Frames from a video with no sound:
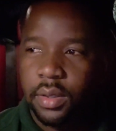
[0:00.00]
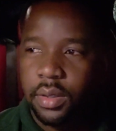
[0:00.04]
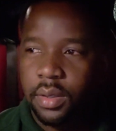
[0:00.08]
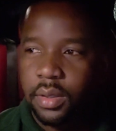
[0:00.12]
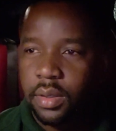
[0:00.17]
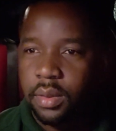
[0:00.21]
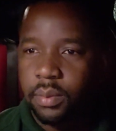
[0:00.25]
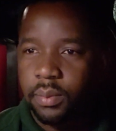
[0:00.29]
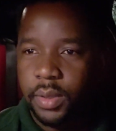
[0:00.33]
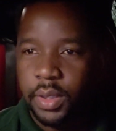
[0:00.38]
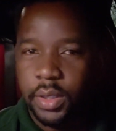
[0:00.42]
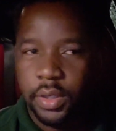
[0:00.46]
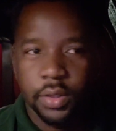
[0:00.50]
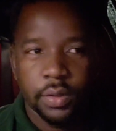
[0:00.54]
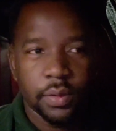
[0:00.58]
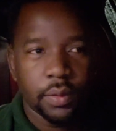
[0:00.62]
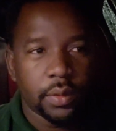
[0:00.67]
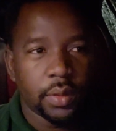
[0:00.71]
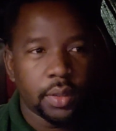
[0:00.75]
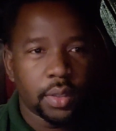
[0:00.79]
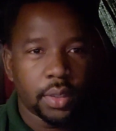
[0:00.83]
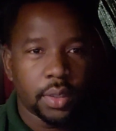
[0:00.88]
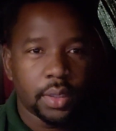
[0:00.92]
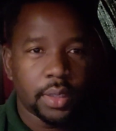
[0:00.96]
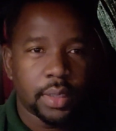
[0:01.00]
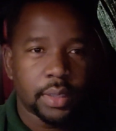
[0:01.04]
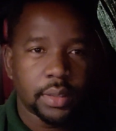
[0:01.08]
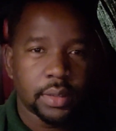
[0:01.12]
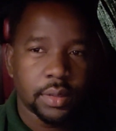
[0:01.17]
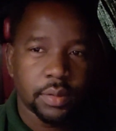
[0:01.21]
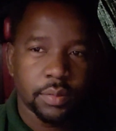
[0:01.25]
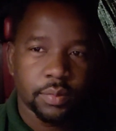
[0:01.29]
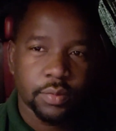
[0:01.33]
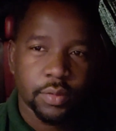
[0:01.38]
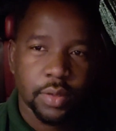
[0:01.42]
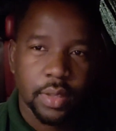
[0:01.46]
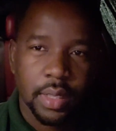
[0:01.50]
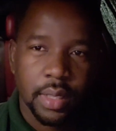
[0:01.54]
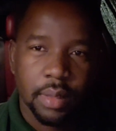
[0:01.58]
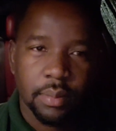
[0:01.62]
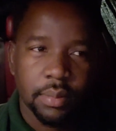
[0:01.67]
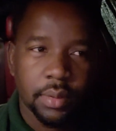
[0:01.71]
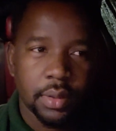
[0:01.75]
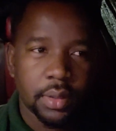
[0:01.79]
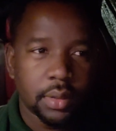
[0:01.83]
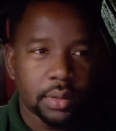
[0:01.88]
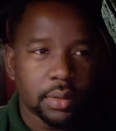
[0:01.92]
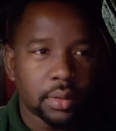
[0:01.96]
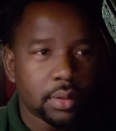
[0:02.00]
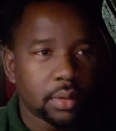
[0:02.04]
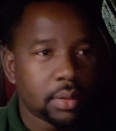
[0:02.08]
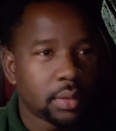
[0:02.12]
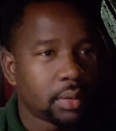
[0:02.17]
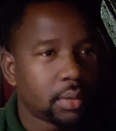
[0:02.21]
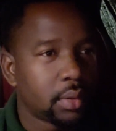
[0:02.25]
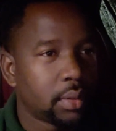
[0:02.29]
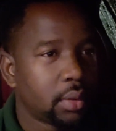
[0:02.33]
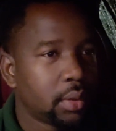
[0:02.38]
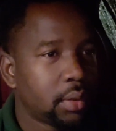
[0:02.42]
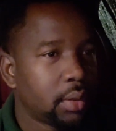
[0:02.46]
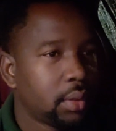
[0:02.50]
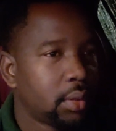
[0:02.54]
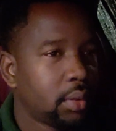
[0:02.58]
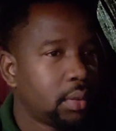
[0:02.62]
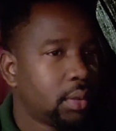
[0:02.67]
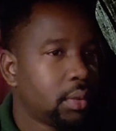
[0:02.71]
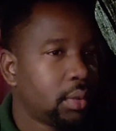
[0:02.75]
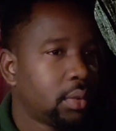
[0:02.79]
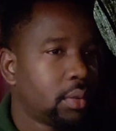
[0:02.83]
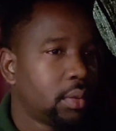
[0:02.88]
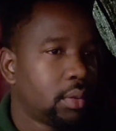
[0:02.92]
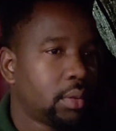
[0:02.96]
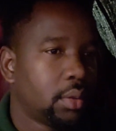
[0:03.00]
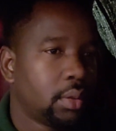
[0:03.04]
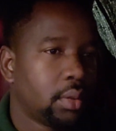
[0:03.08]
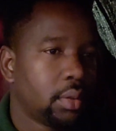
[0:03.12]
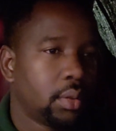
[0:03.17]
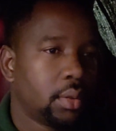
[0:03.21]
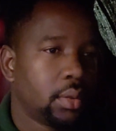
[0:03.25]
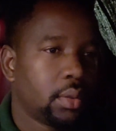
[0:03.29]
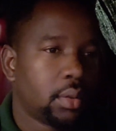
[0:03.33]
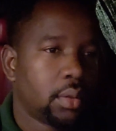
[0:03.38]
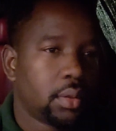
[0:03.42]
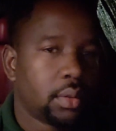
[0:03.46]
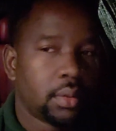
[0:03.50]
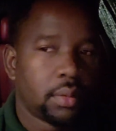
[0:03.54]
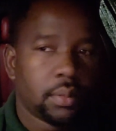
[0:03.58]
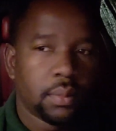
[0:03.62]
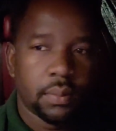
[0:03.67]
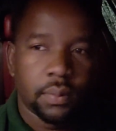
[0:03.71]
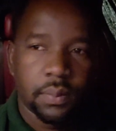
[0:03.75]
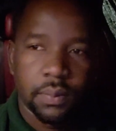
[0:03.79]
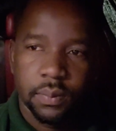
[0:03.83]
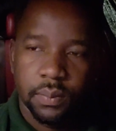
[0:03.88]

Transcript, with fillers: Um, make sure you hit that subscribe button and uh,